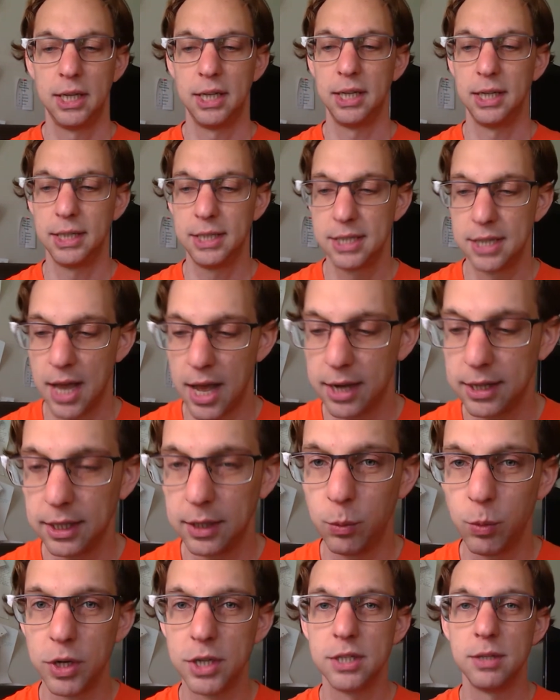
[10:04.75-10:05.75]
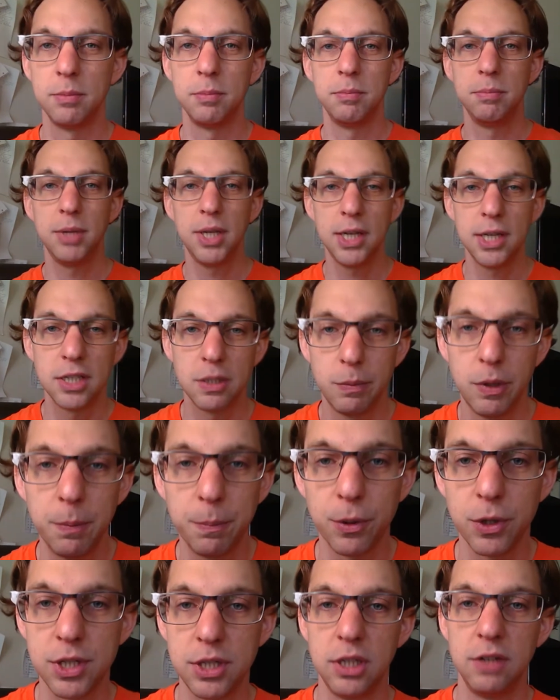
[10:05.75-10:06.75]
Exactly what does it mean to be
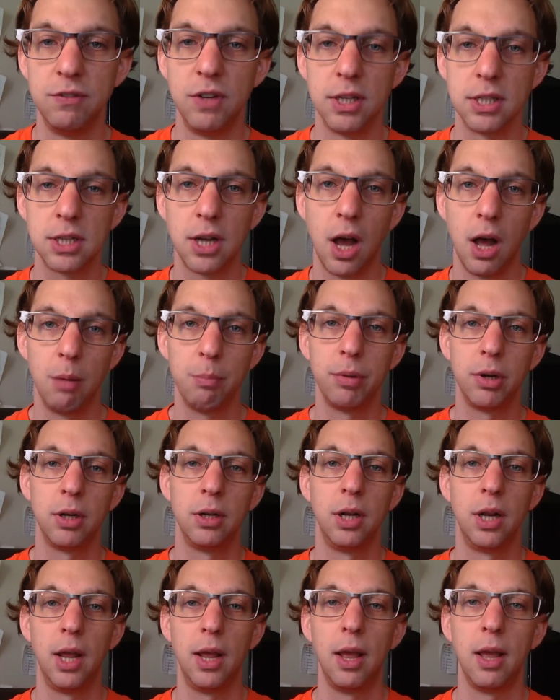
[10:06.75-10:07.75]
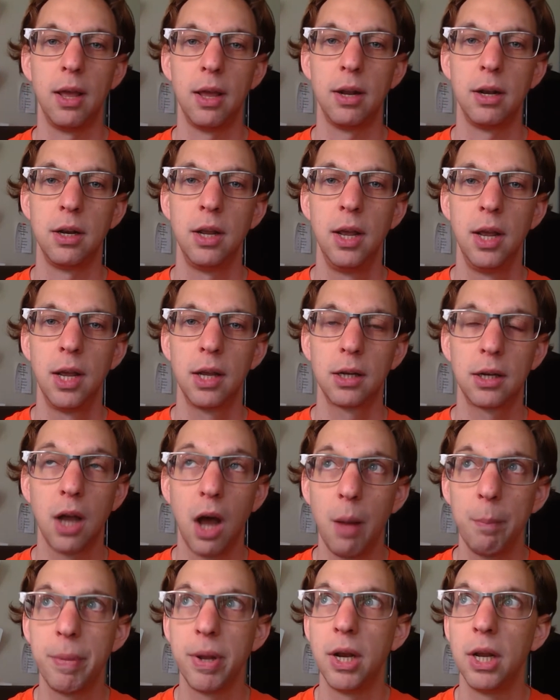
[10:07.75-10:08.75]
perceived as competent? And
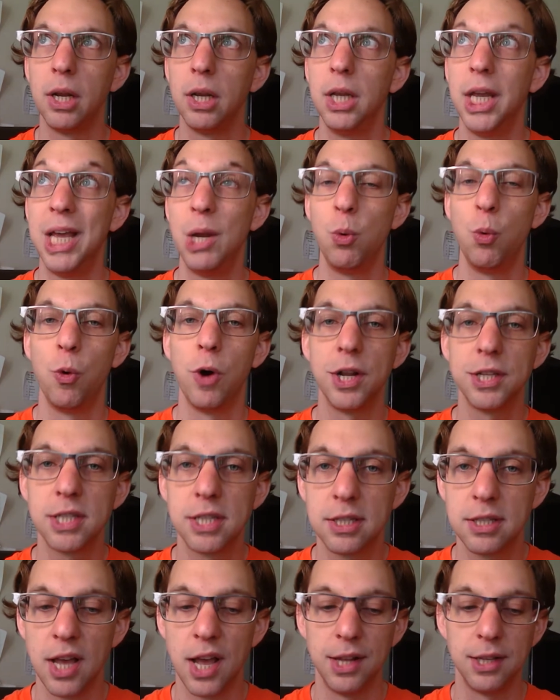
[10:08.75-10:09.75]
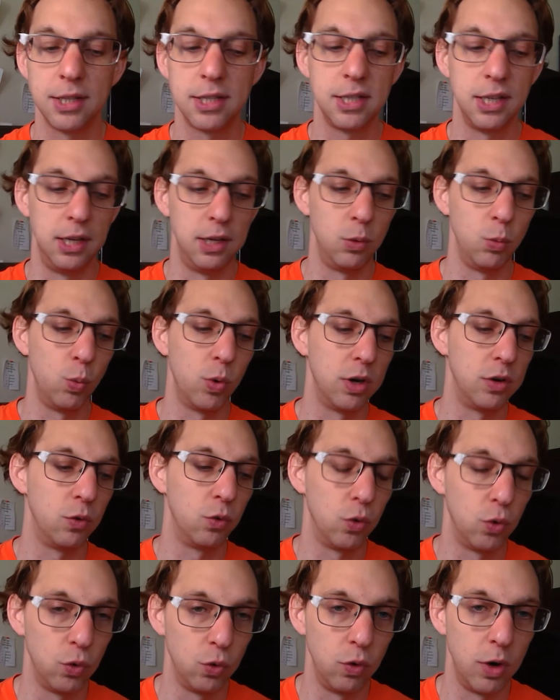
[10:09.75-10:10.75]
competent in what sense? In what
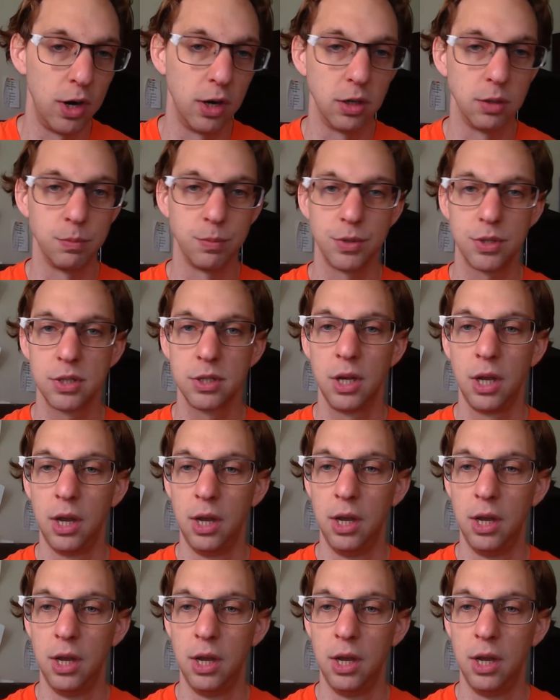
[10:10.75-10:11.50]
realms?